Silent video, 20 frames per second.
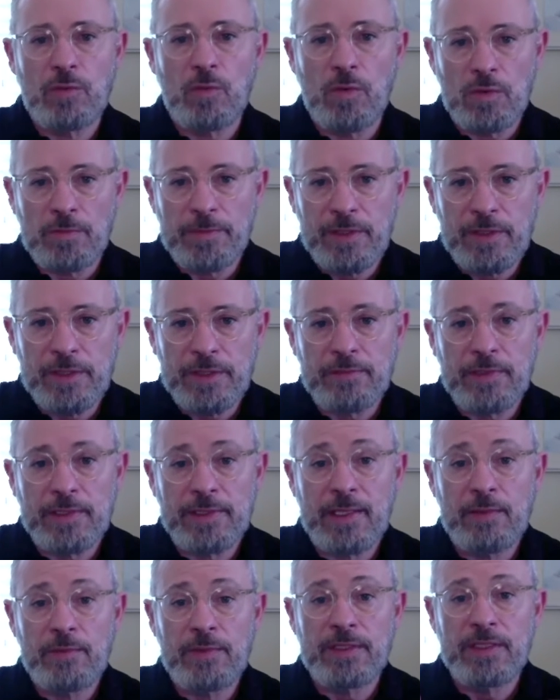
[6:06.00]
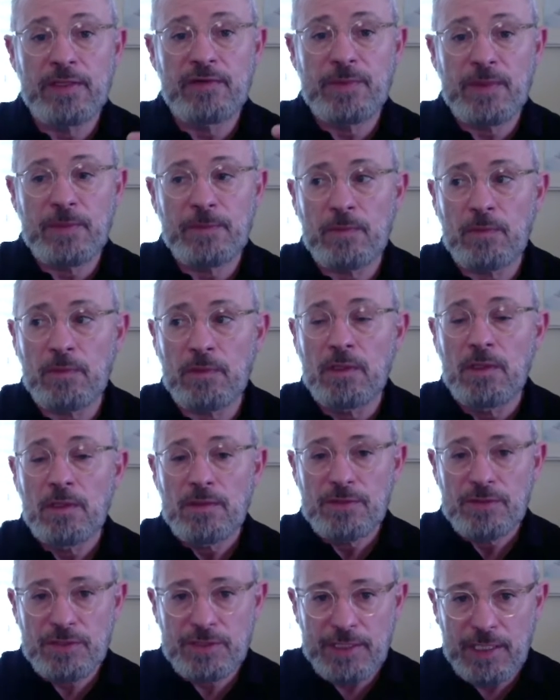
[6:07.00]
autoimmunity, when they would give people
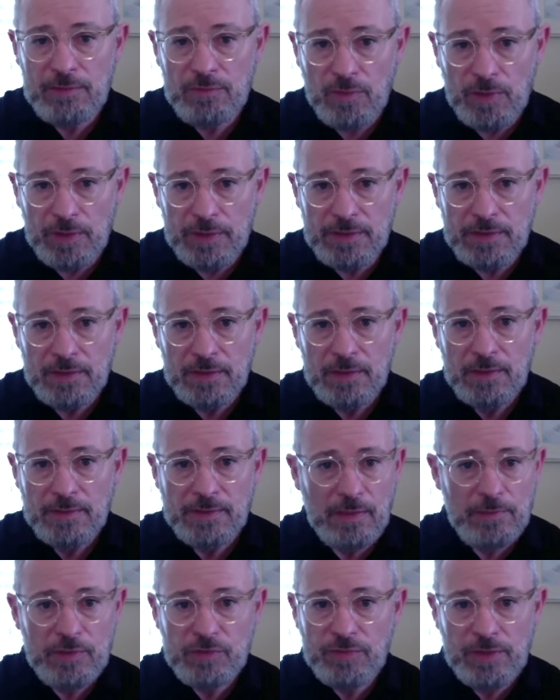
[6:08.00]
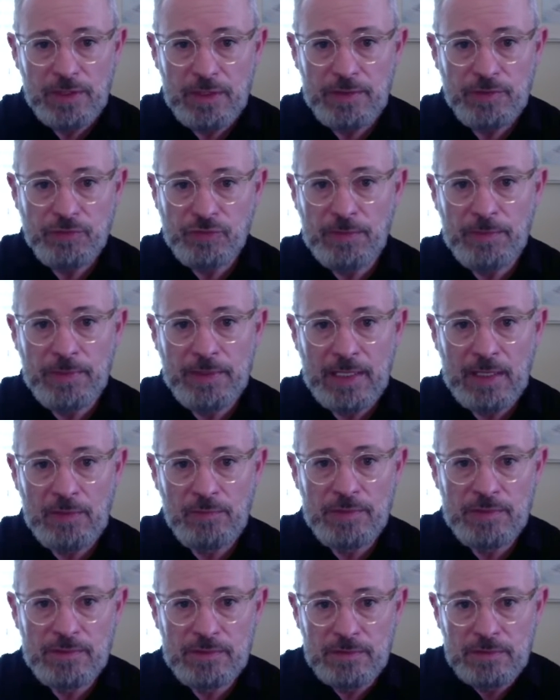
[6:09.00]
steroids, that was really the treatment. That
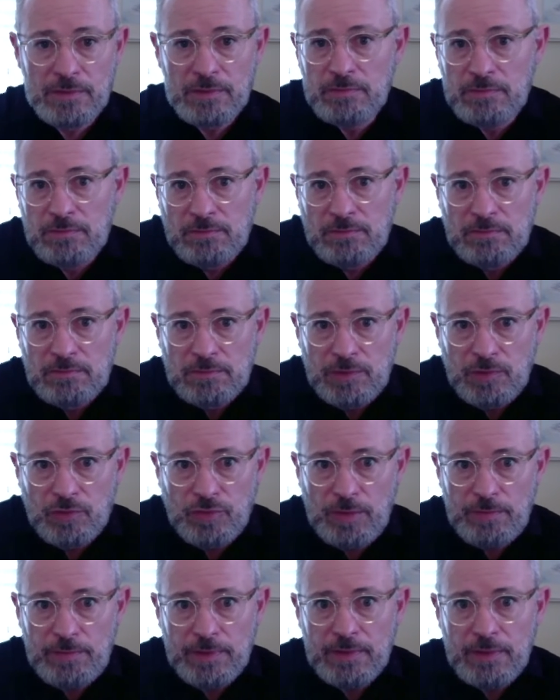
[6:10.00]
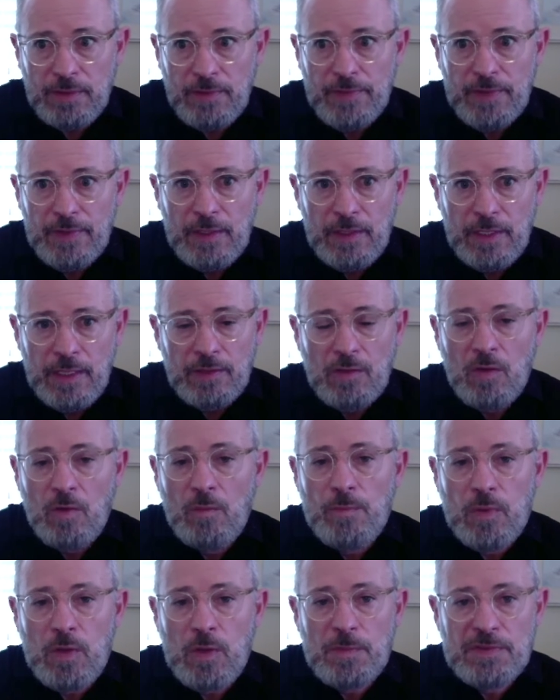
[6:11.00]
was the, the treatment. And the
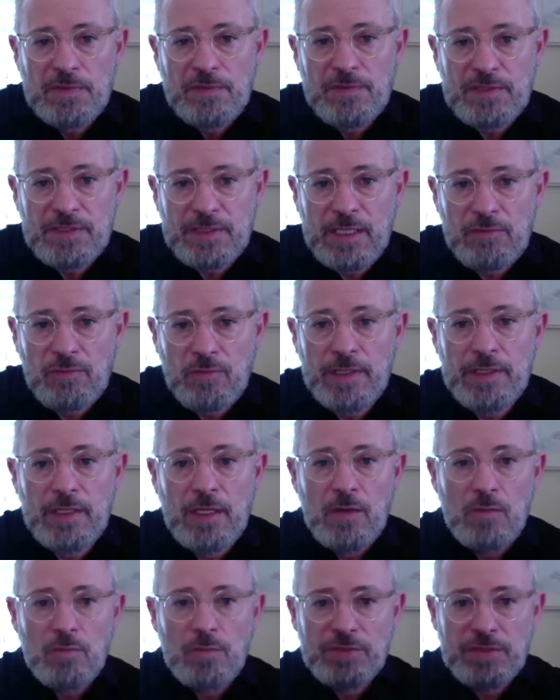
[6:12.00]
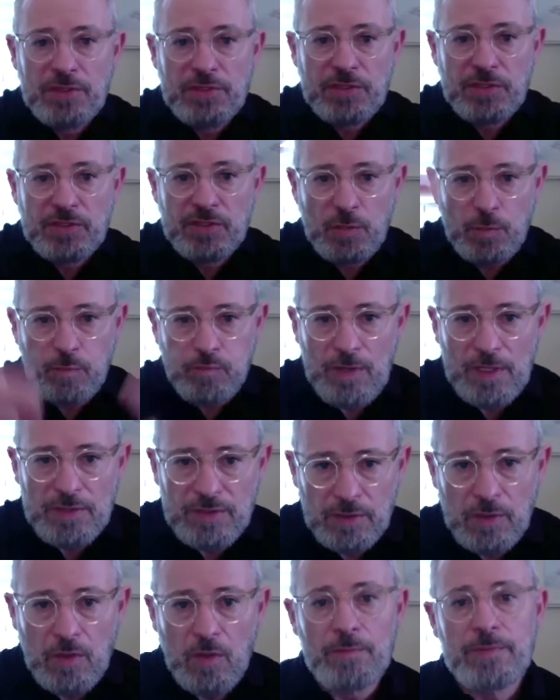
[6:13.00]
whole purpose of the steroid was just to suppress
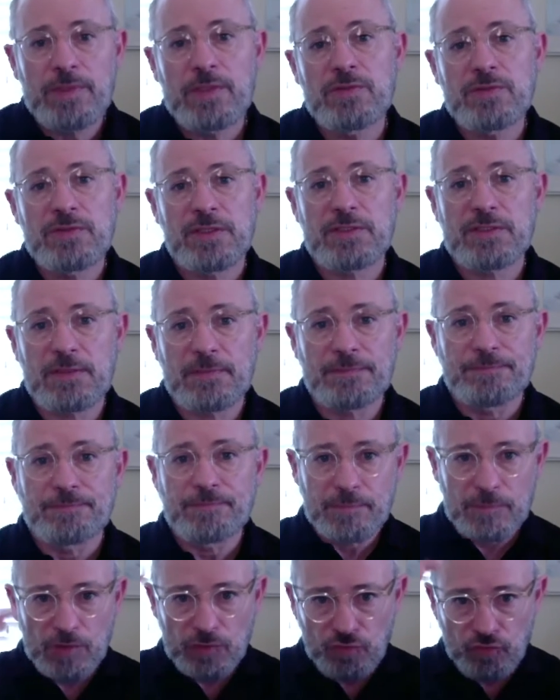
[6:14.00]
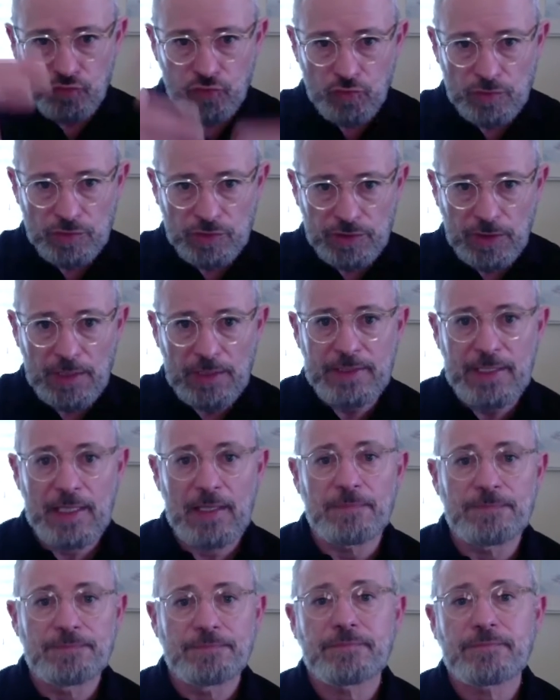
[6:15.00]
the whole immune system, to shut it
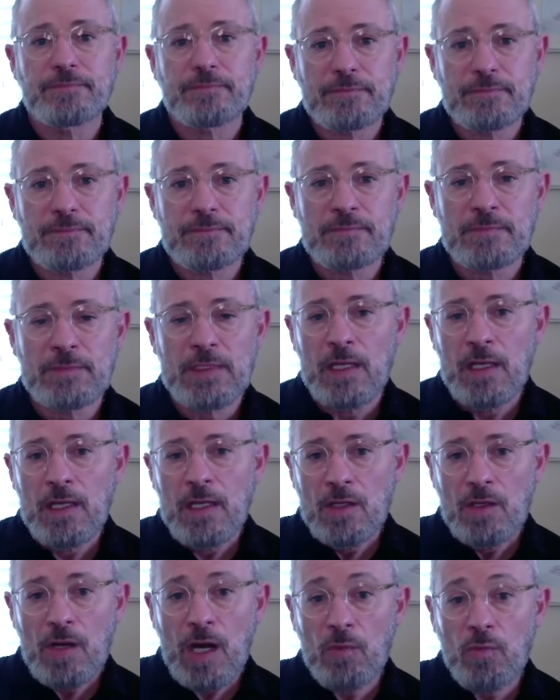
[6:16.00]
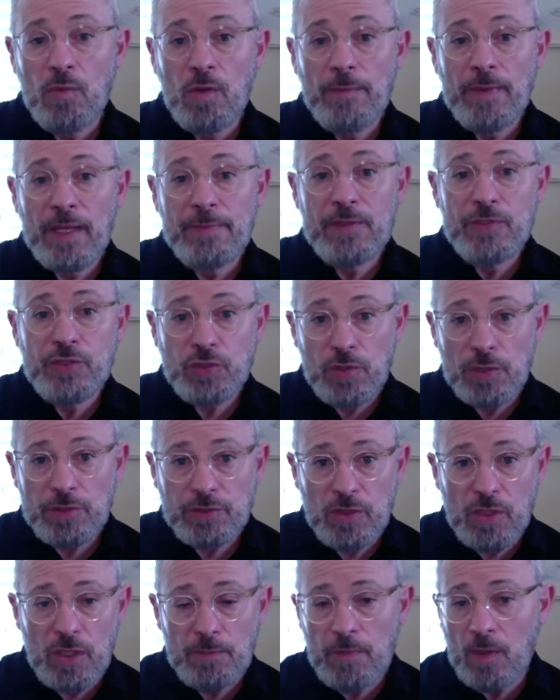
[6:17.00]
down. All right, well, maybe short
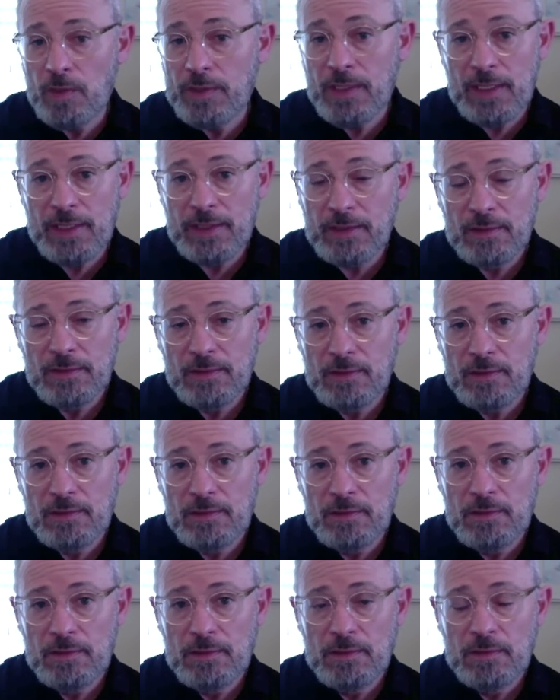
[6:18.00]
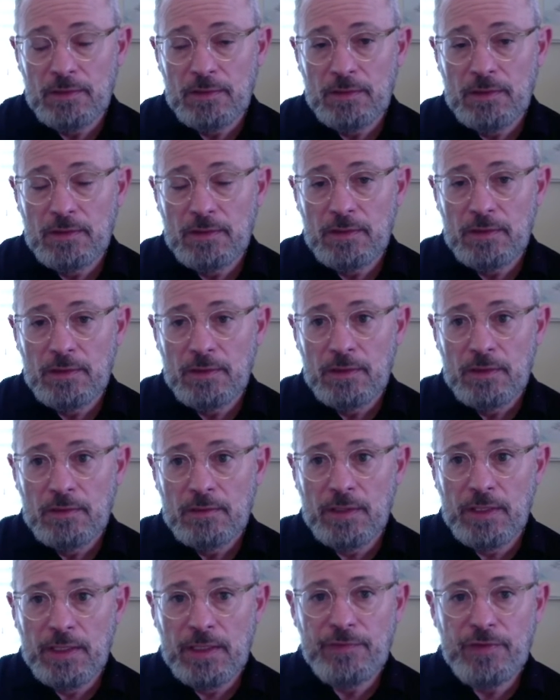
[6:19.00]
term, okay.
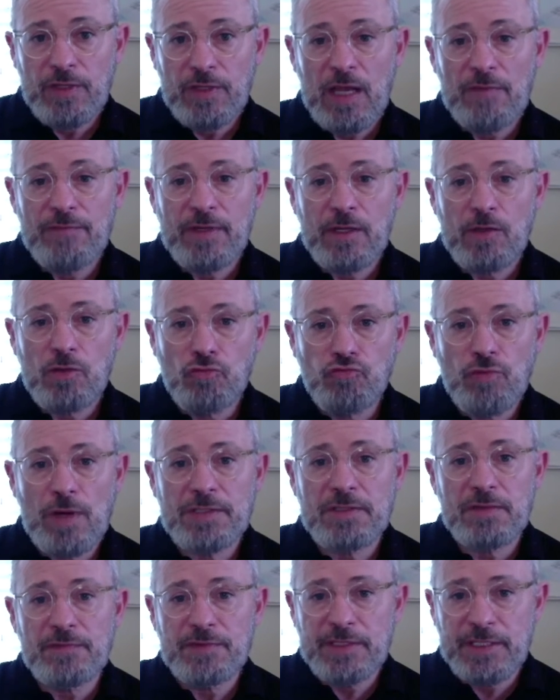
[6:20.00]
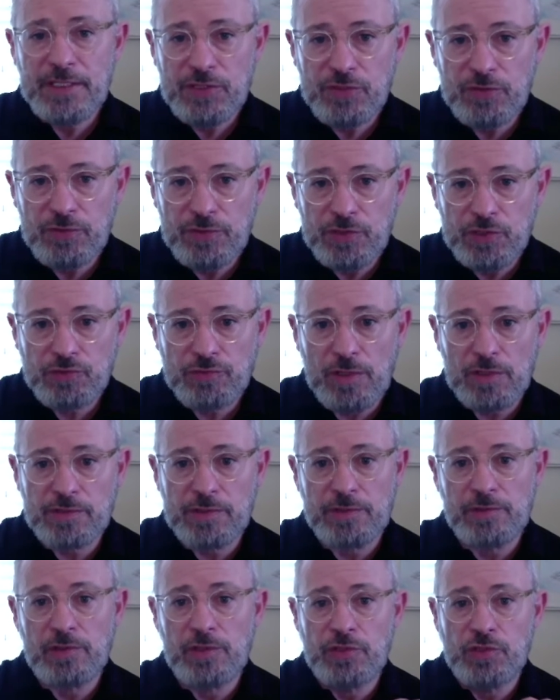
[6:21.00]
Right? If you're having aggressive tissue
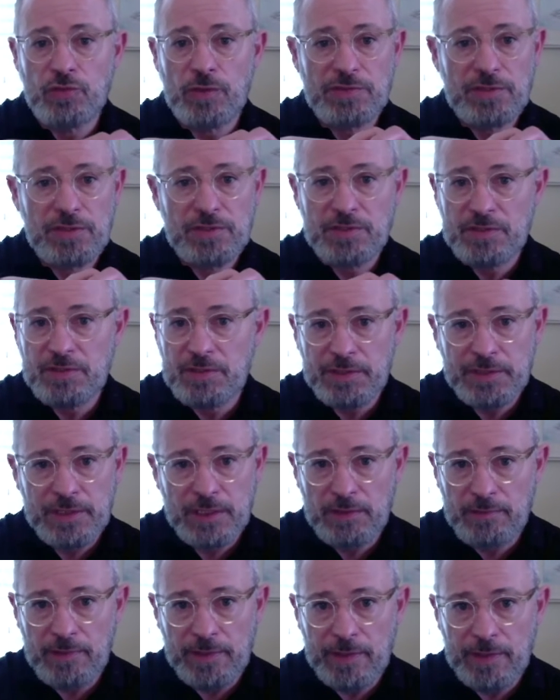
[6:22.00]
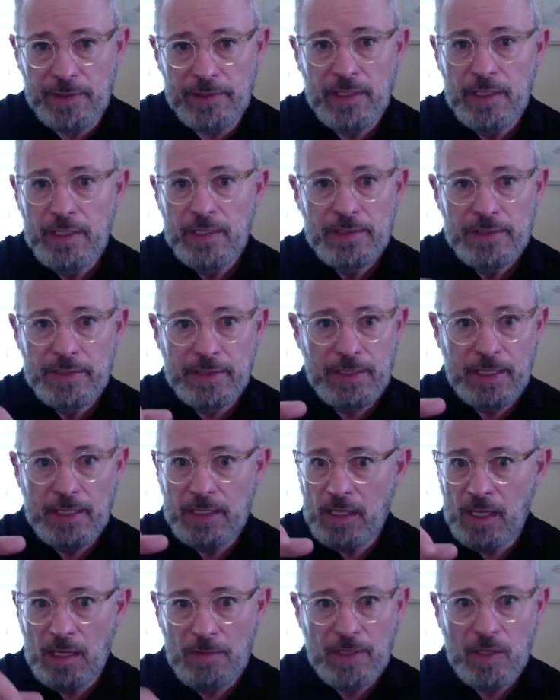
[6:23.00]
destruction, your joints are just deteriorating, you've got to
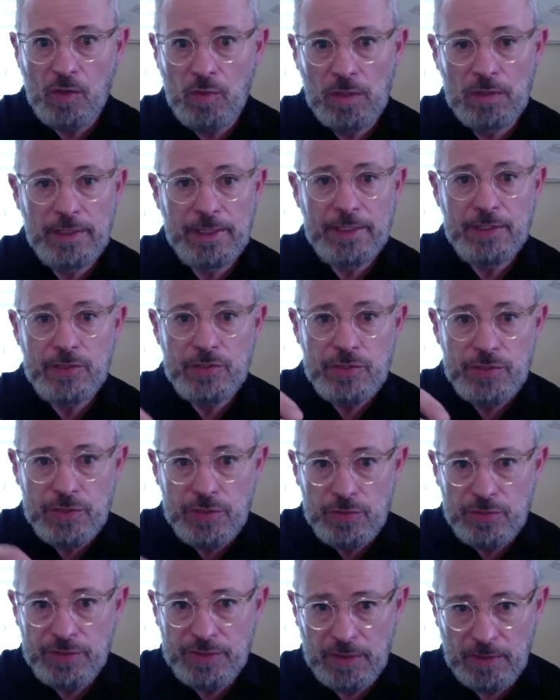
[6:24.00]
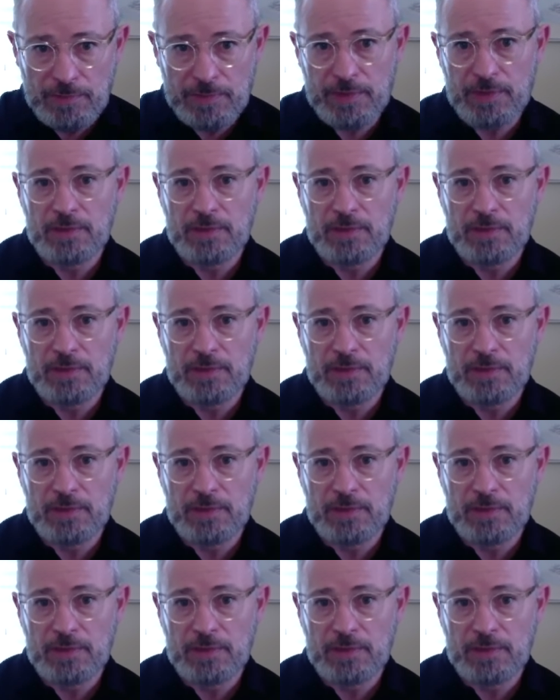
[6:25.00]
come in quickly and do something.